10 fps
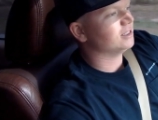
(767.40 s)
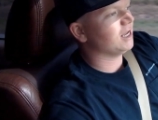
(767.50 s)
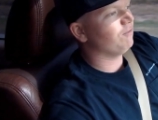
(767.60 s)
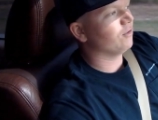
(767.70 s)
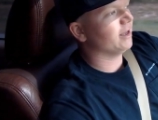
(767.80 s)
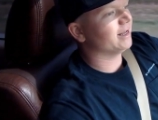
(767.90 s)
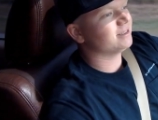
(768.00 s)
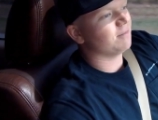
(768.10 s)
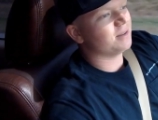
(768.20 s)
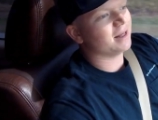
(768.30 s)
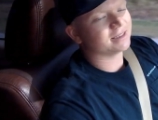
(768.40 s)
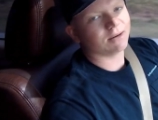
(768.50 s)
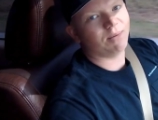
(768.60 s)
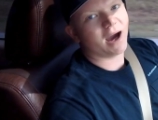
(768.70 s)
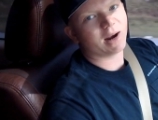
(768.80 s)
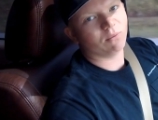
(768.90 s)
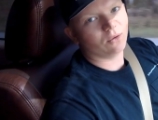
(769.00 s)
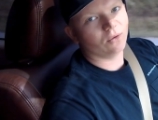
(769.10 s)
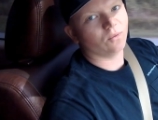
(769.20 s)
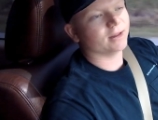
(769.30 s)
See if you can get something that's
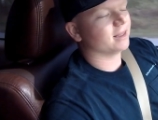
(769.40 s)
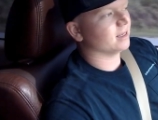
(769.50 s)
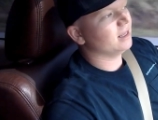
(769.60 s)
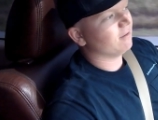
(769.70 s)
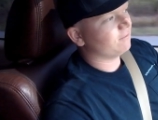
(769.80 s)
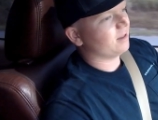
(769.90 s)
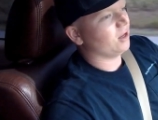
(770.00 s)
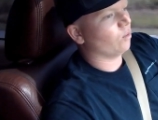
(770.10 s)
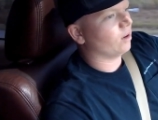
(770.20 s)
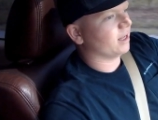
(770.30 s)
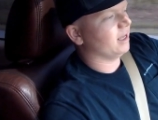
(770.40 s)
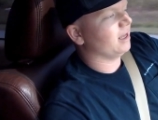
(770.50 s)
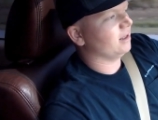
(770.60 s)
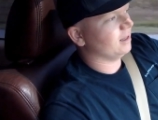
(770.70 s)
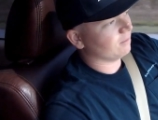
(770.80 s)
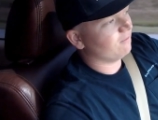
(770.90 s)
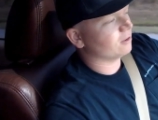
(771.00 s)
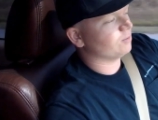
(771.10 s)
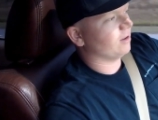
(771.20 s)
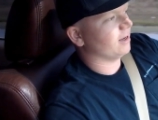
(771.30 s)
compatible with the lift that you want to get in the
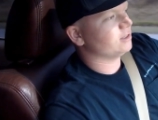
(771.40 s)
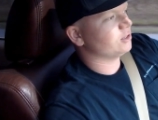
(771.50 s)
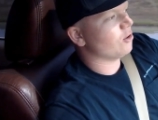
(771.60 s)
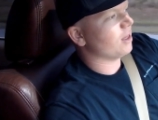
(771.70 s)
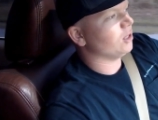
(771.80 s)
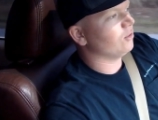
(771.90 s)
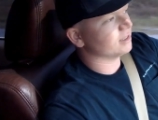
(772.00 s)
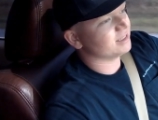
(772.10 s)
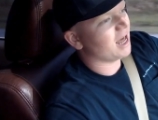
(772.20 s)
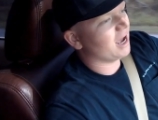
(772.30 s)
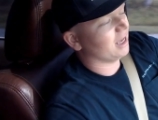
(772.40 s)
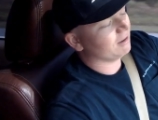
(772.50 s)
first place, so that you can stack